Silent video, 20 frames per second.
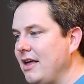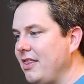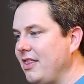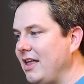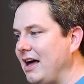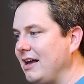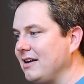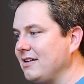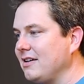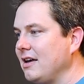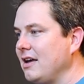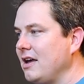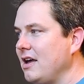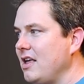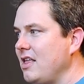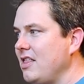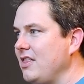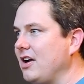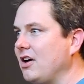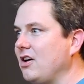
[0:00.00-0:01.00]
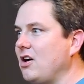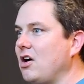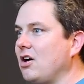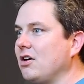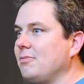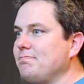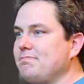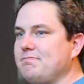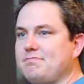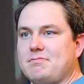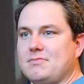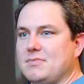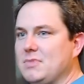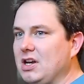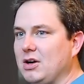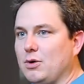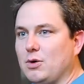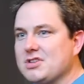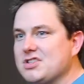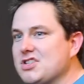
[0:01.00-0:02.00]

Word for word: that there are, you know,